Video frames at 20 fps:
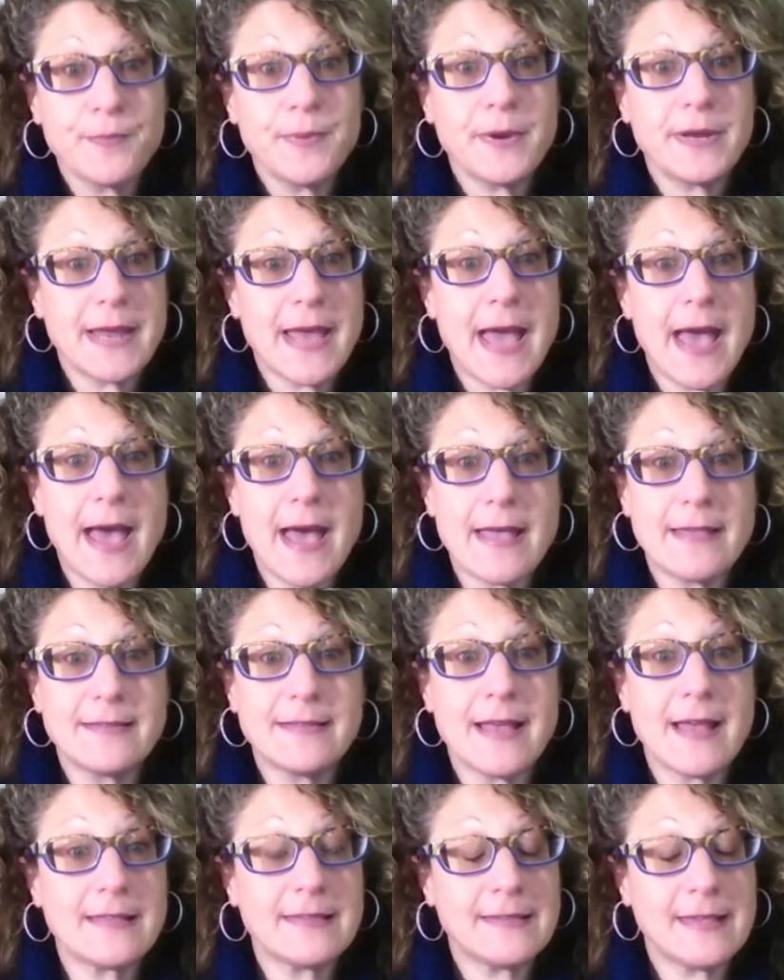but it
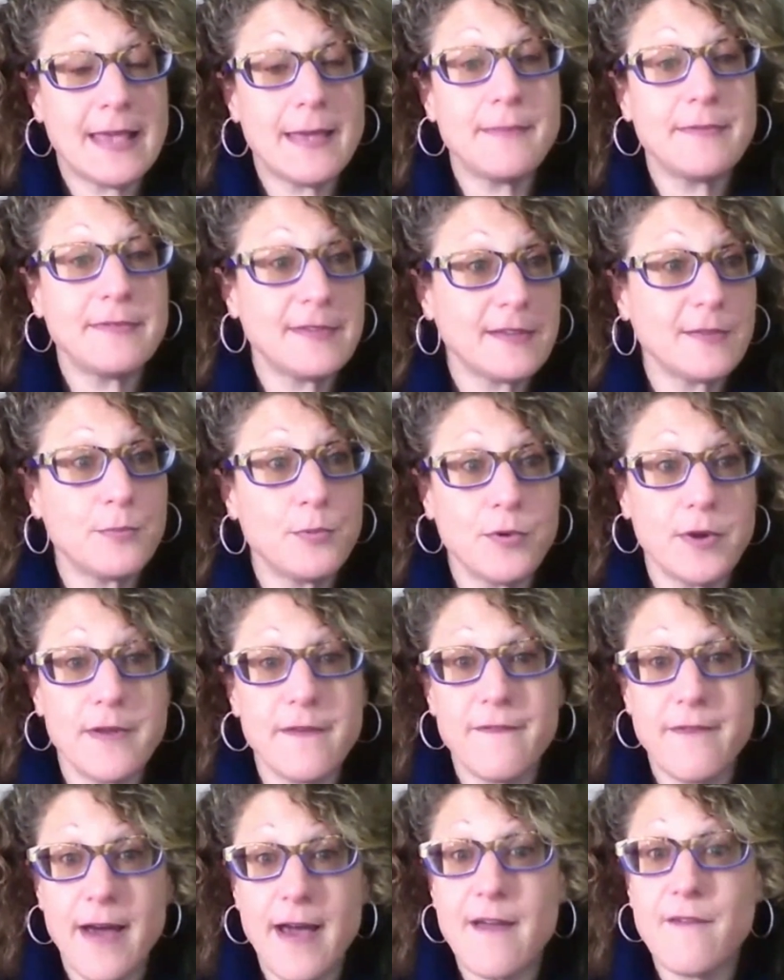has that same
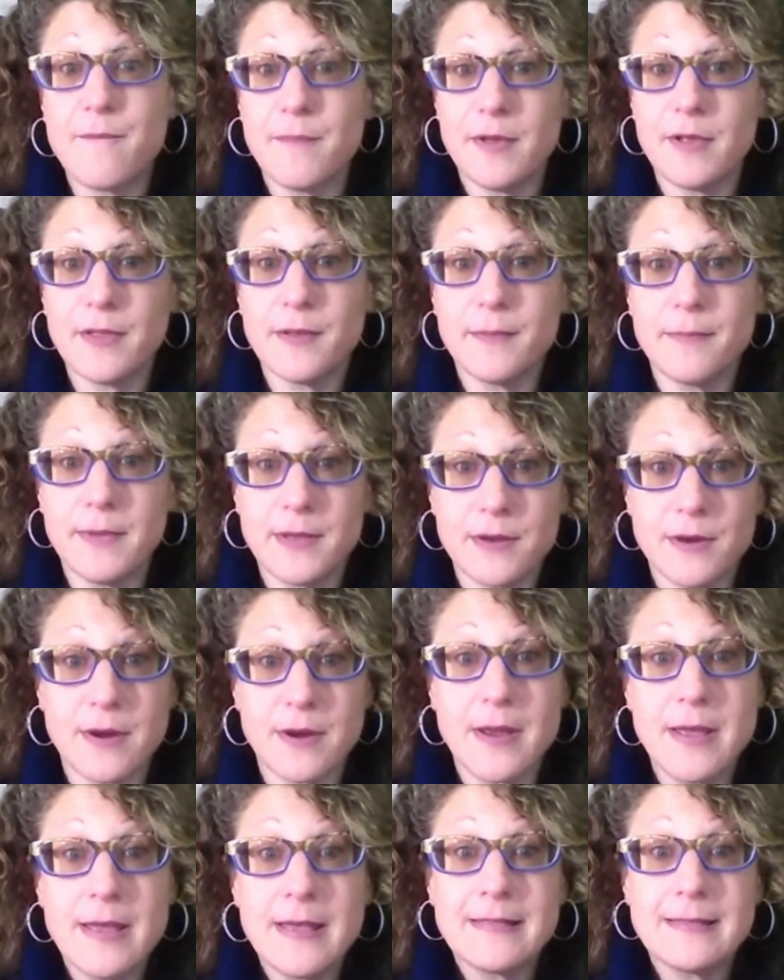6.5
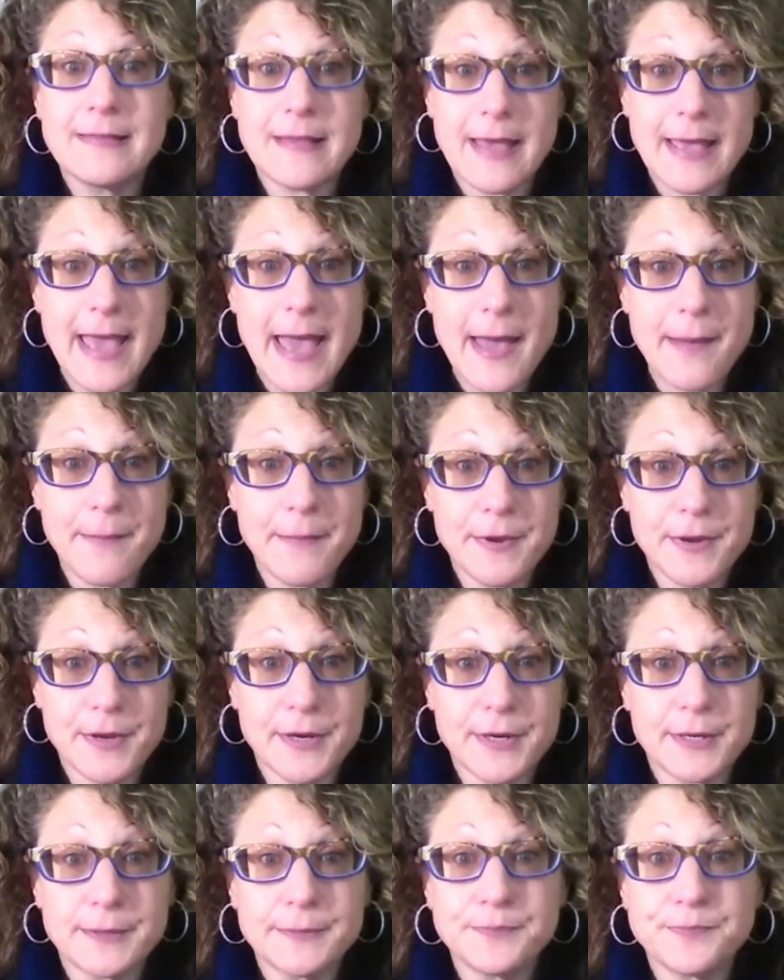millimeter
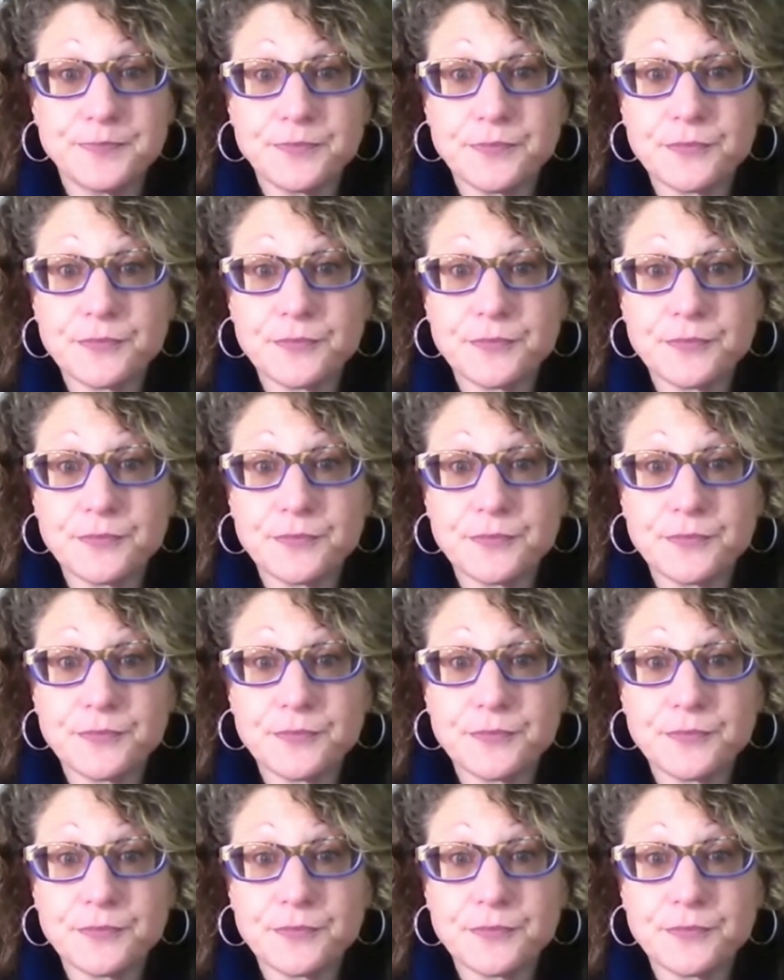diameter,